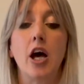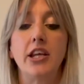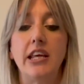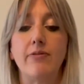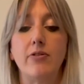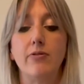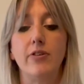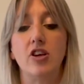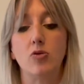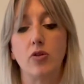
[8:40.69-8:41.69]
uneven
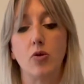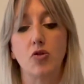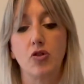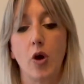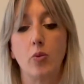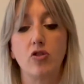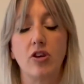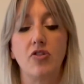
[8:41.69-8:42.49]
finish with your sculpture.